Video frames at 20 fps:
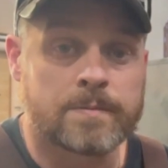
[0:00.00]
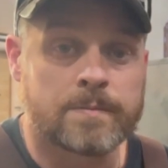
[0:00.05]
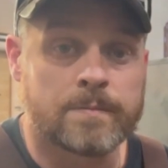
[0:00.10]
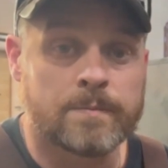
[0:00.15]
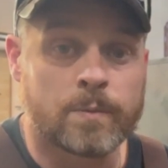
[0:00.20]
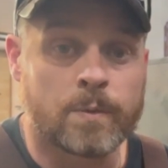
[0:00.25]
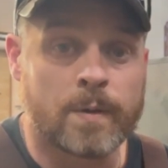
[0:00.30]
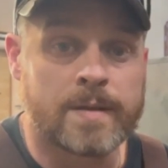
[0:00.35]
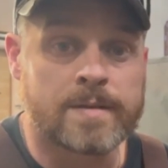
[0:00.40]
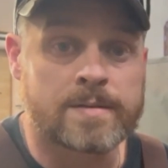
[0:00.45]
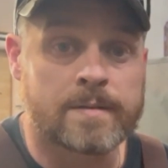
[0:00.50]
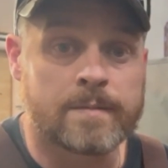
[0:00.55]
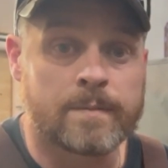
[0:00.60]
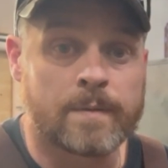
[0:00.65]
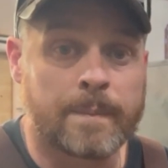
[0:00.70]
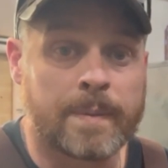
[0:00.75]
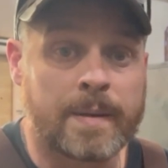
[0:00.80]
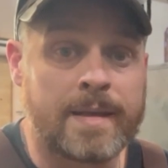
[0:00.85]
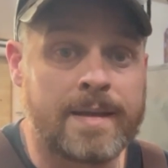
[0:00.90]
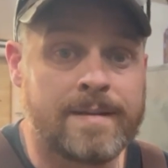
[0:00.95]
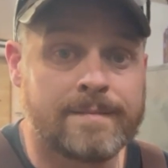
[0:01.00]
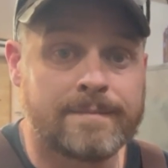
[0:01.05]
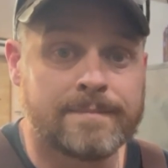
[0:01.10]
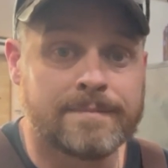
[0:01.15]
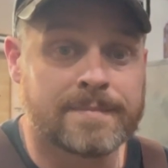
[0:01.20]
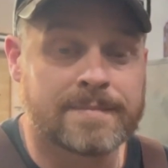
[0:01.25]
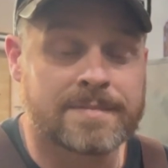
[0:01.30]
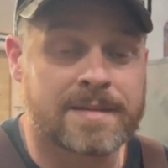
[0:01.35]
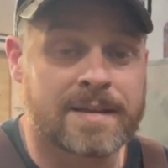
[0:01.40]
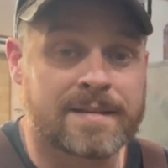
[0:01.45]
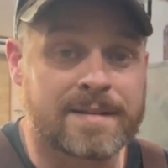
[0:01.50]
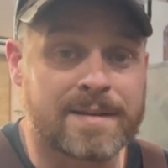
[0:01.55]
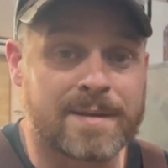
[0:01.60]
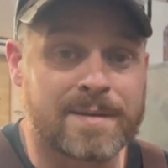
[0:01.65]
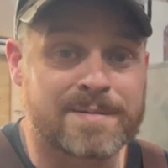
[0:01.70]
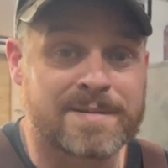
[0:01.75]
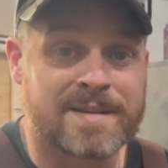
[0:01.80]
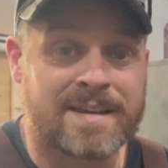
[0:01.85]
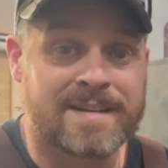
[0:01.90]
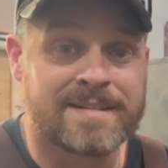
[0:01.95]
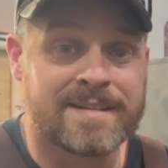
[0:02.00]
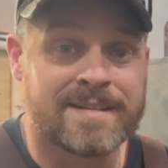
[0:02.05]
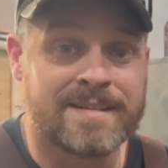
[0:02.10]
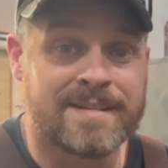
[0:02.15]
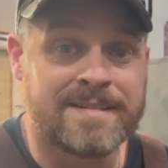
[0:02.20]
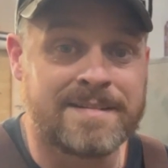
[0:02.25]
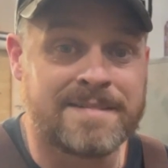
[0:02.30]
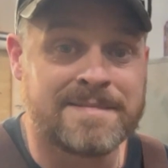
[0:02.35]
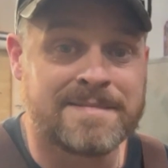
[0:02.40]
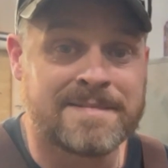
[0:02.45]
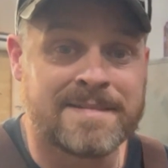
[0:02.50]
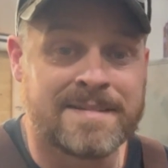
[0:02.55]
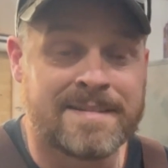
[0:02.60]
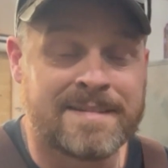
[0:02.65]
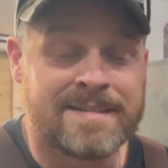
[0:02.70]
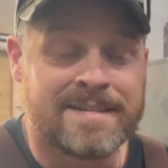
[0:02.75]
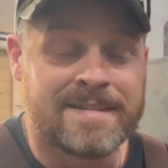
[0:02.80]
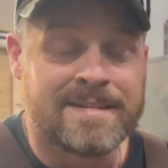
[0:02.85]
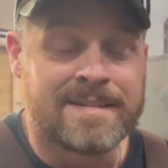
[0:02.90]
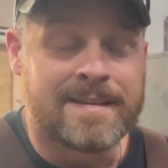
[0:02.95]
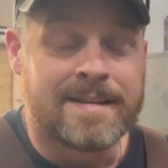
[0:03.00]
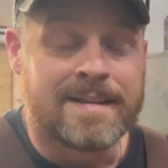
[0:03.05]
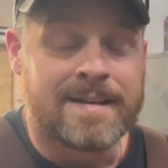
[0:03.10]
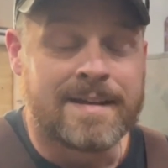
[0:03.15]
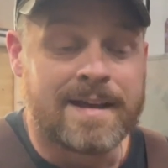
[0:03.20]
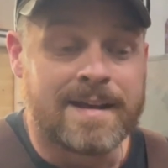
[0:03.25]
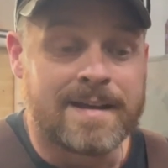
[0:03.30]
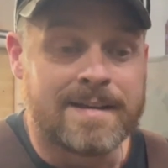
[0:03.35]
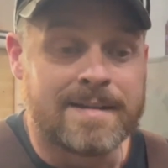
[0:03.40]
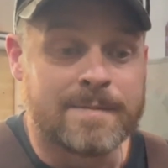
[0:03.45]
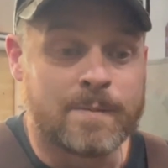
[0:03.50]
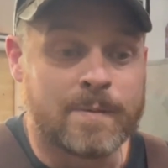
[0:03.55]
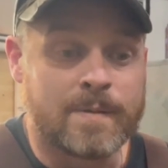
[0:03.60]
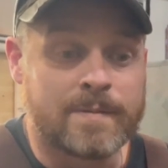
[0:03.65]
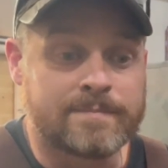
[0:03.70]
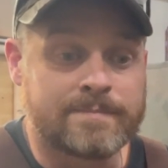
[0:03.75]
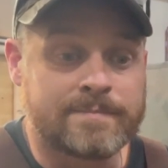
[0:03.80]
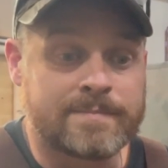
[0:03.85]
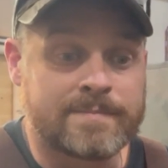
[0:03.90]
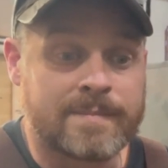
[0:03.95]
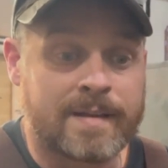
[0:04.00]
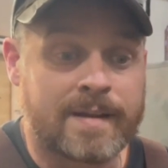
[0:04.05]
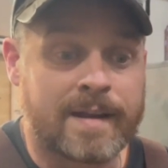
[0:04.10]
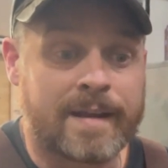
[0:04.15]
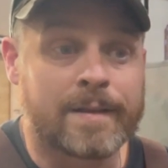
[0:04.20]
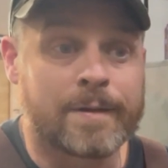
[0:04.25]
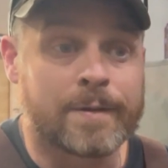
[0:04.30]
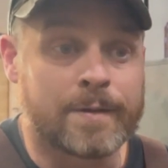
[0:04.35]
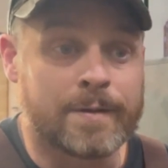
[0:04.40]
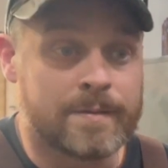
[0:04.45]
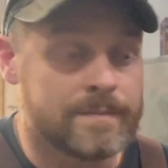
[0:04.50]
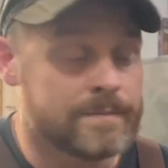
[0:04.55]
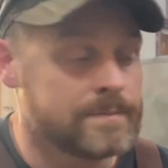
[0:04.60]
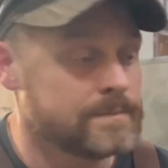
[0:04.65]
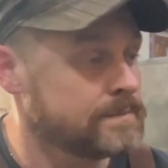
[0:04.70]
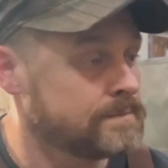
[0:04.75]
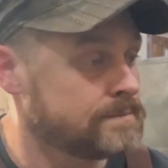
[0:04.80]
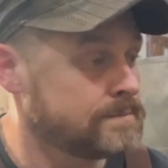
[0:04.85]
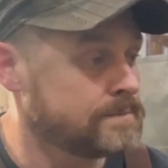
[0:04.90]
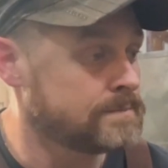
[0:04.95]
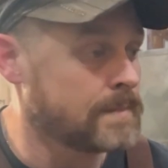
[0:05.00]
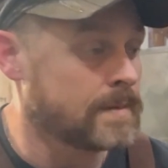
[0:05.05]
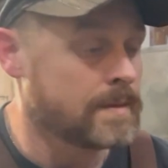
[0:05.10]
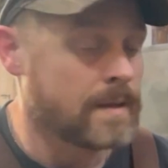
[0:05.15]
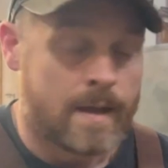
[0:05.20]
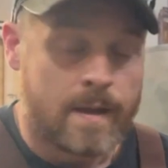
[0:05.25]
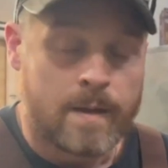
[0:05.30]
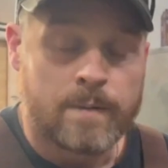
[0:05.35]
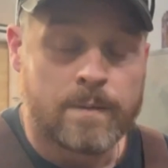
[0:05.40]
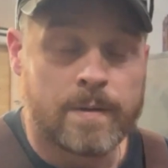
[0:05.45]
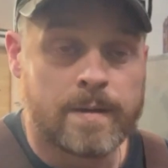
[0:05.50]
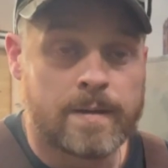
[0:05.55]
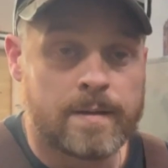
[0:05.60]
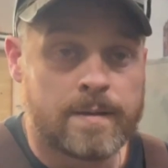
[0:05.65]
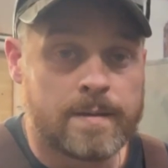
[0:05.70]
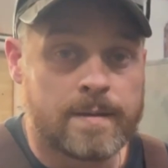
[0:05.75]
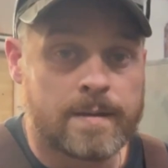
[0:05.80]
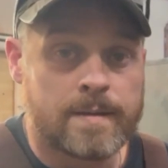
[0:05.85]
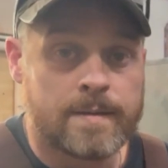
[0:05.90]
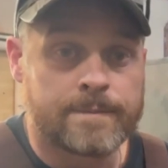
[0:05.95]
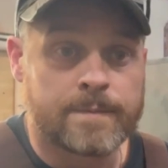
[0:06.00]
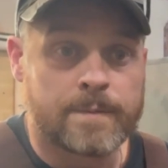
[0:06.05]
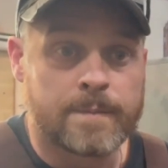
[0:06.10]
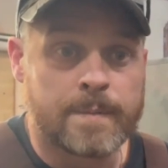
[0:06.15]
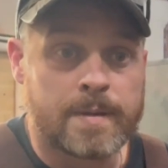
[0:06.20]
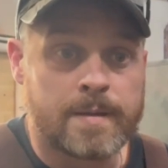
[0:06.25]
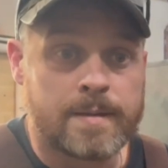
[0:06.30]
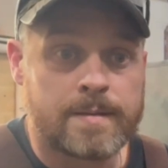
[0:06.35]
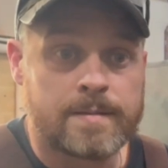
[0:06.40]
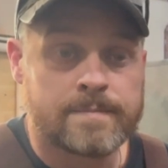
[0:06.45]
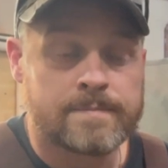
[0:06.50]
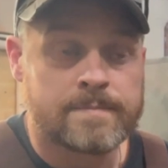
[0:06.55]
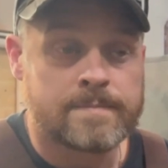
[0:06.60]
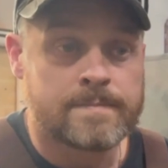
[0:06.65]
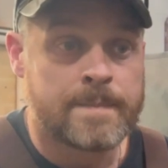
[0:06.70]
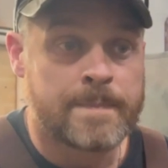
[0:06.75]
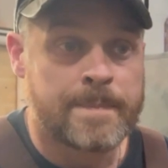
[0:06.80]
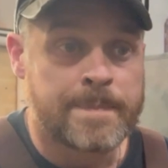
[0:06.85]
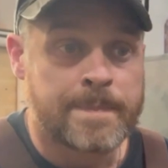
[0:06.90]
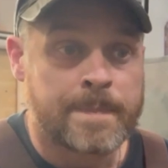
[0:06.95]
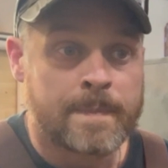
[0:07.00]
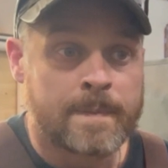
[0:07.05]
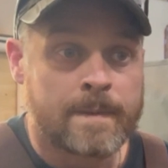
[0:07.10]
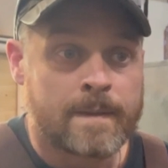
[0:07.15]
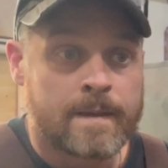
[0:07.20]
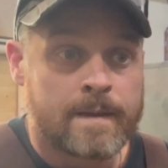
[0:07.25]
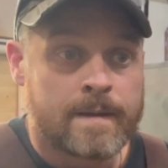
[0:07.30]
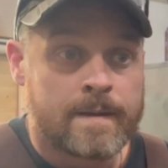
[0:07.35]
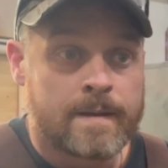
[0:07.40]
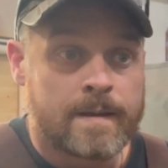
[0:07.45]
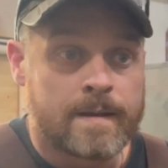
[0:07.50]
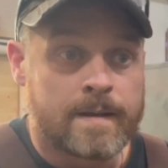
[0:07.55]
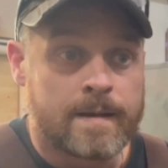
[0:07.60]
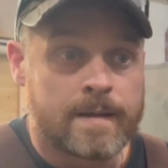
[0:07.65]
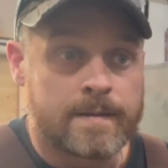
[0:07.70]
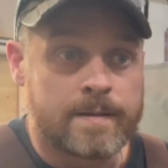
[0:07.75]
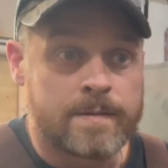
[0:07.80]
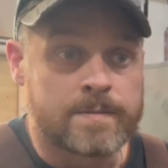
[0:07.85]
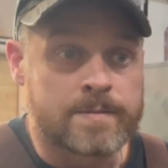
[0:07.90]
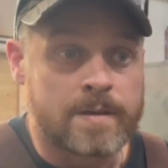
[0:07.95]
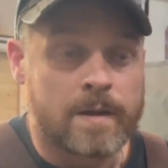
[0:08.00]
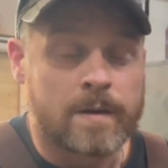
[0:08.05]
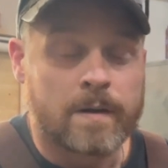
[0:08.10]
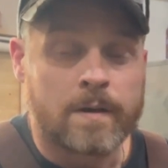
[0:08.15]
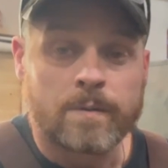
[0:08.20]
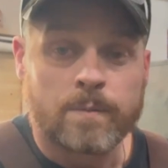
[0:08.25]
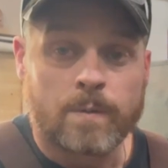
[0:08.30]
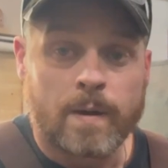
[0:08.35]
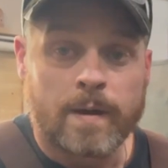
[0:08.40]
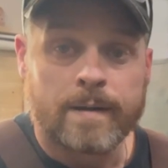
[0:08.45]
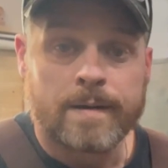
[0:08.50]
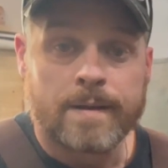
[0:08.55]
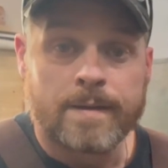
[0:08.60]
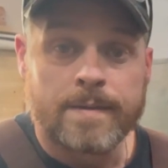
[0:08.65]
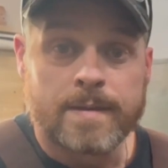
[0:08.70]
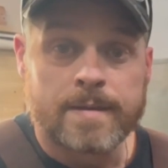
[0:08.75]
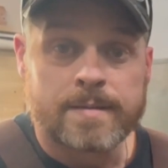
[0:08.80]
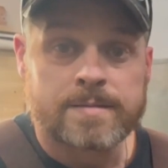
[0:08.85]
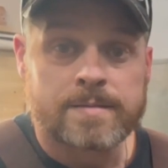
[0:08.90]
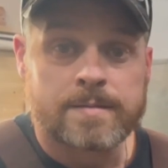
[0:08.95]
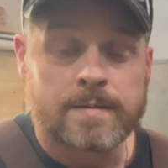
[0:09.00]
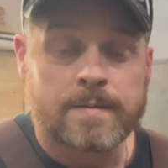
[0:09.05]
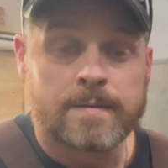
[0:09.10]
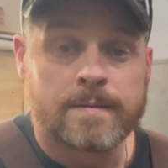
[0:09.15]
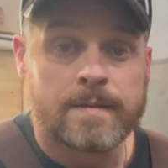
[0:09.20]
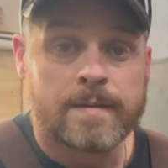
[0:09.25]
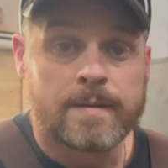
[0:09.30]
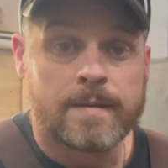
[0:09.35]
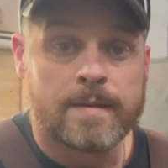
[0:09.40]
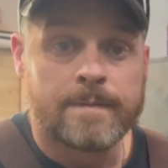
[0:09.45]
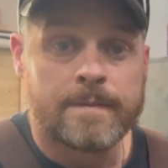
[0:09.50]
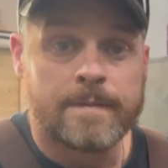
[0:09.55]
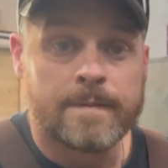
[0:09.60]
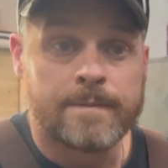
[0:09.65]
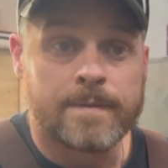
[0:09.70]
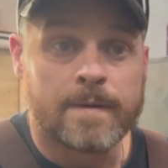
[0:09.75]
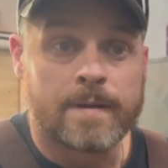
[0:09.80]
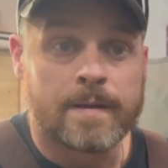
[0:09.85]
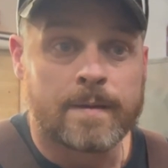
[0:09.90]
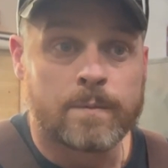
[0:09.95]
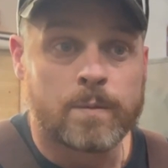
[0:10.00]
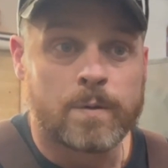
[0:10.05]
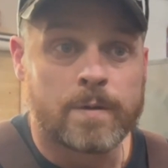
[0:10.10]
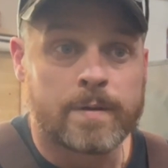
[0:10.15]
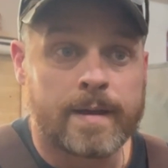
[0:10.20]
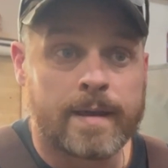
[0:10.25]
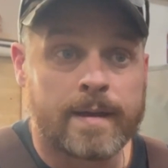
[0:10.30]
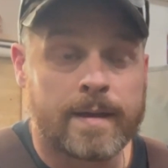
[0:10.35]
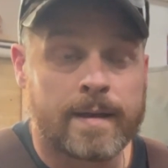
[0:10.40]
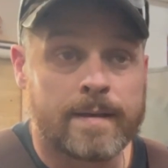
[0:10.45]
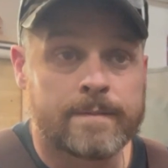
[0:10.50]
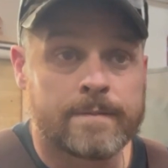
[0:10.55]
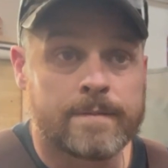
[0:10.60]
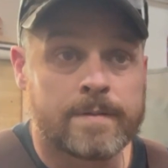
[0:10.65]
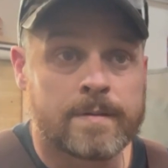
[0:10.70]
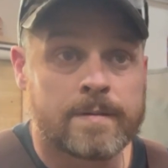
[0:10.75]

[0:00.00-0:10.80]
rinse and repeat. Let's get the other side done. What did I learn? Well, for me, using the hard wire on this, if I would have